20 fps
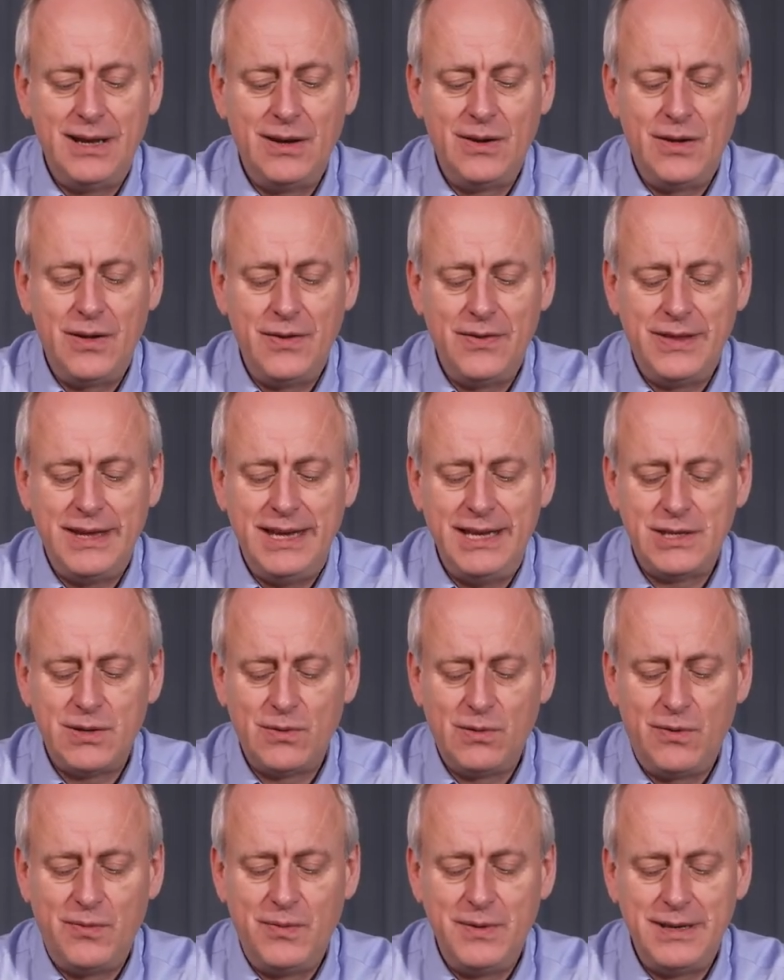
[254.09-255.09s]
a lot of these
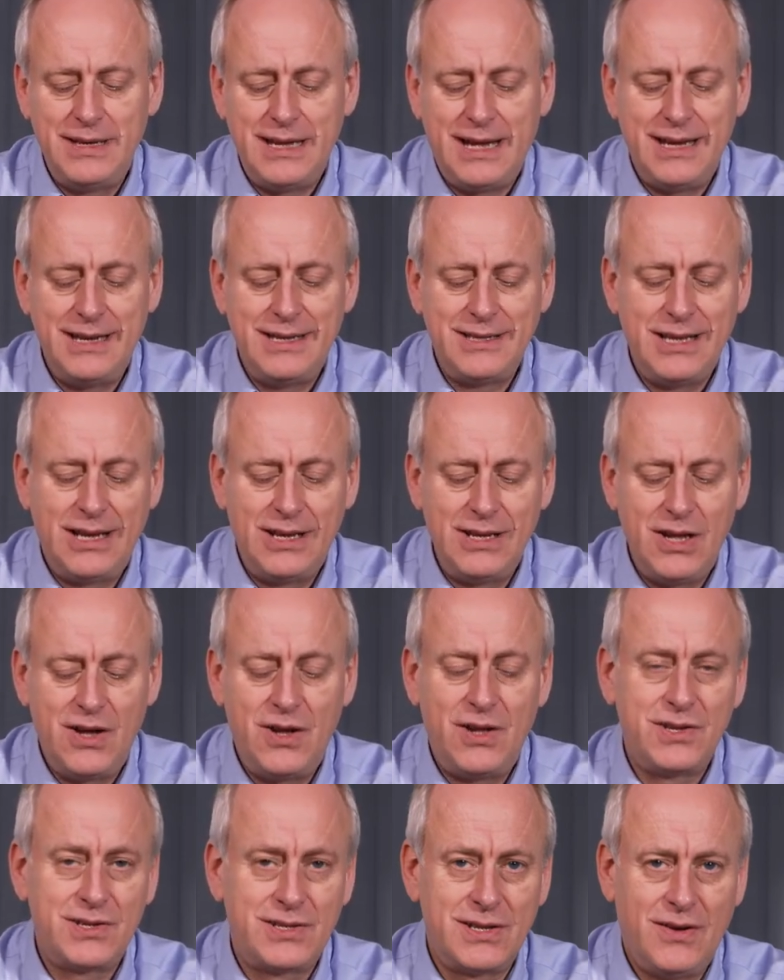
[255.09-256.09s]
are often done as a
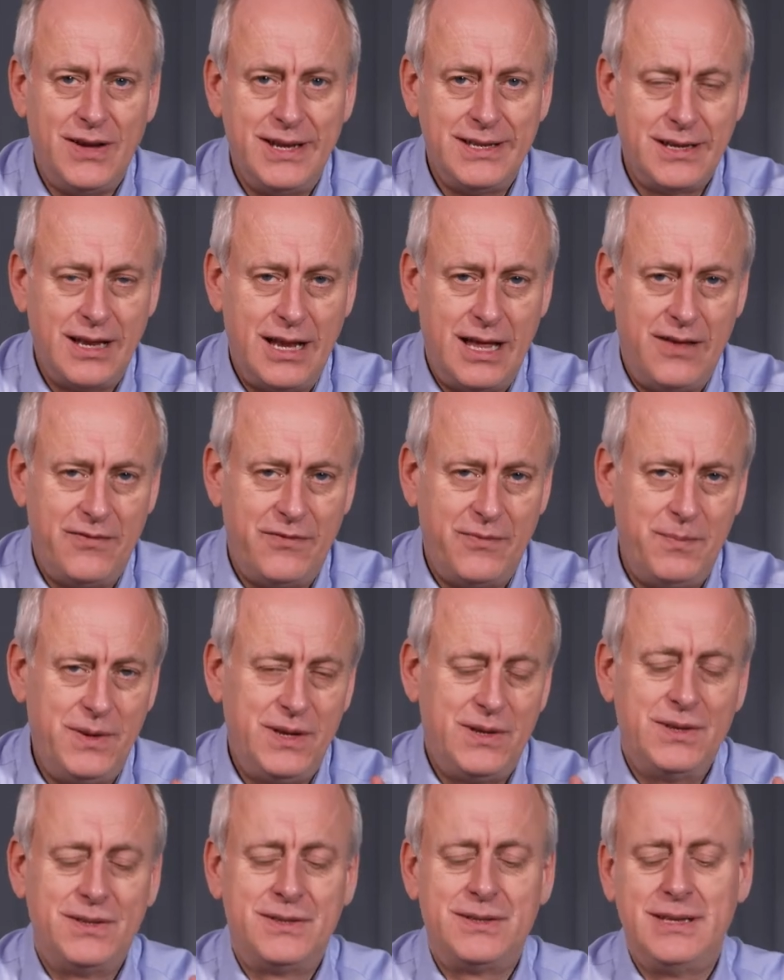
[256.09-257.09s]
large size glove
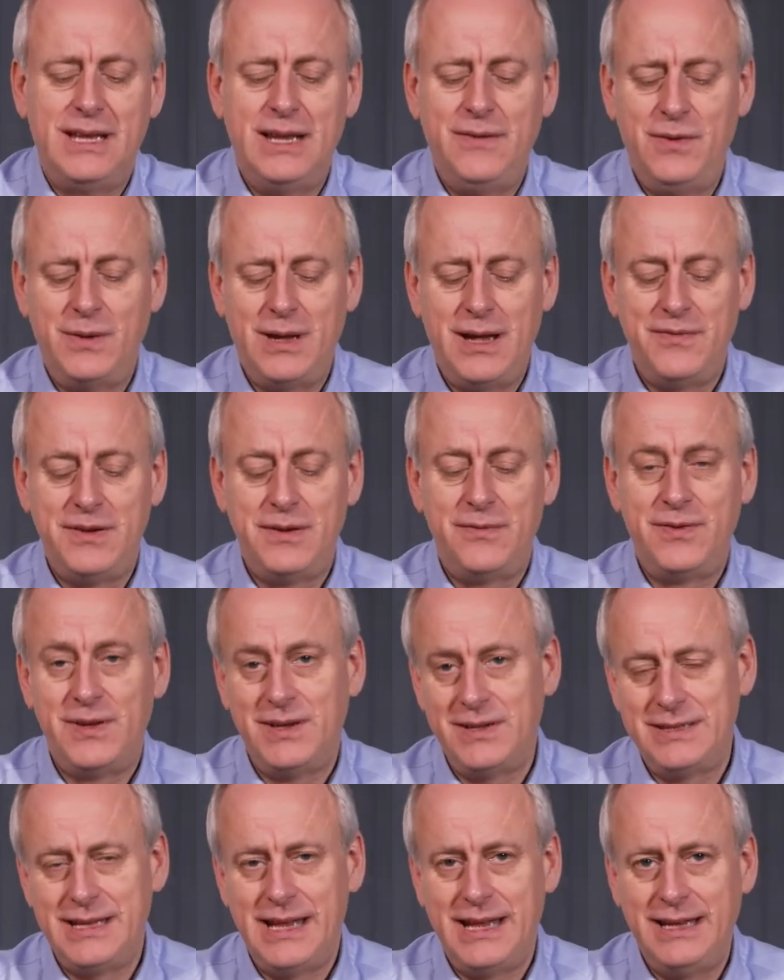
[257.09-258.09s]
because if you're having a
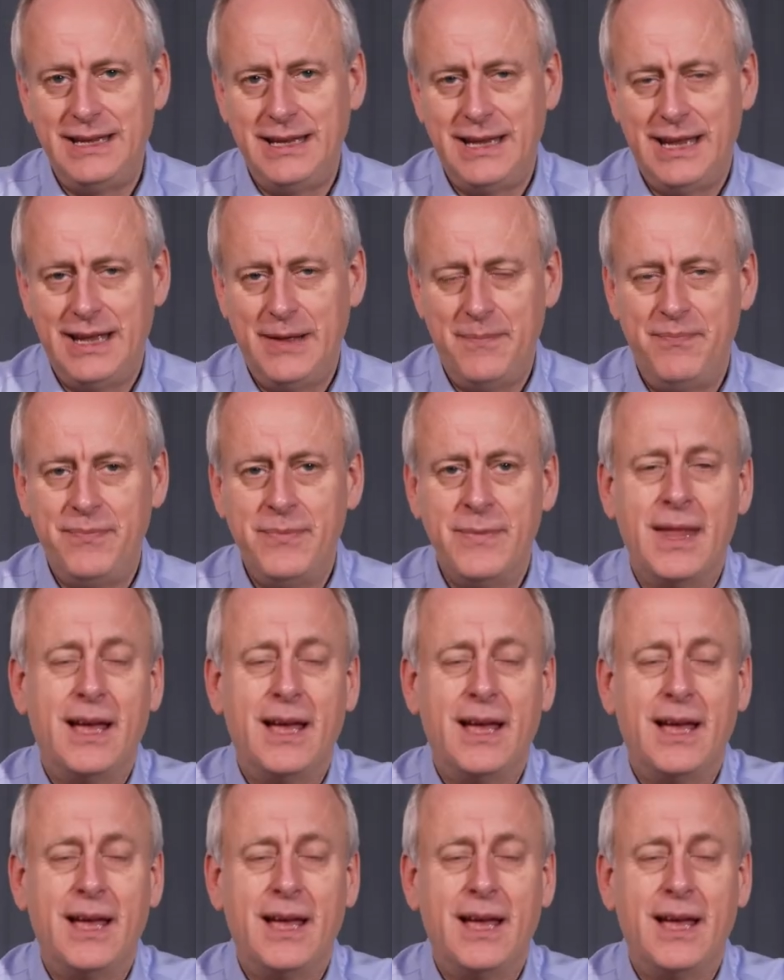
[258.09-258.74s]
first aid kit,